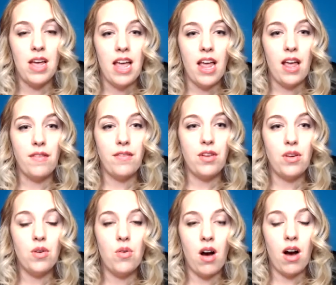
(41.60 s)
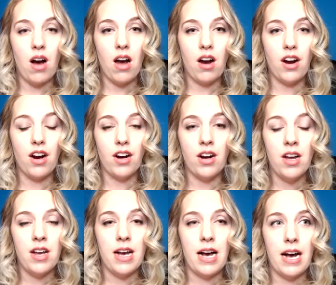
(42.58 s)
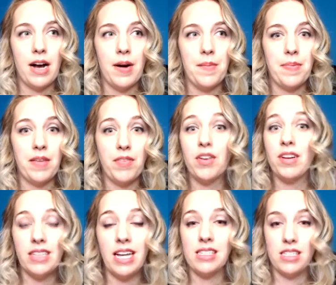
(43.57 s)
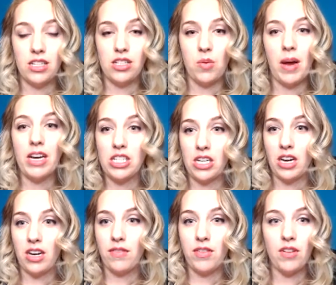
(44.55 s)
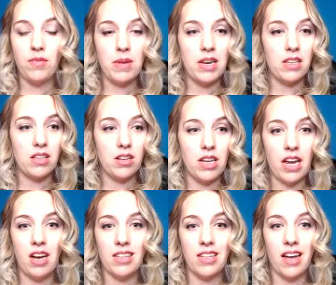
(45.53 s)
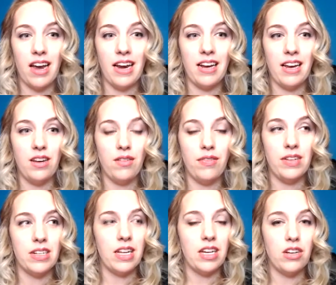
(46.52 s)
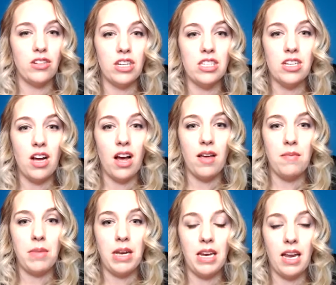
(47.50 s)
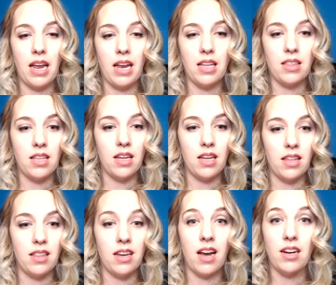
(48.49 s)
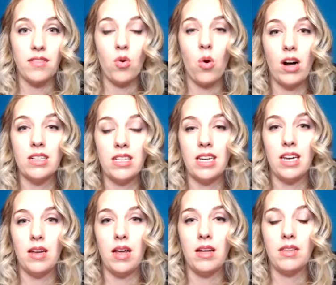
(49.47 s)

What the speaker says: if you are if you're in that situation, if you've been looking online and you feel like you're just not meeting the kind of quality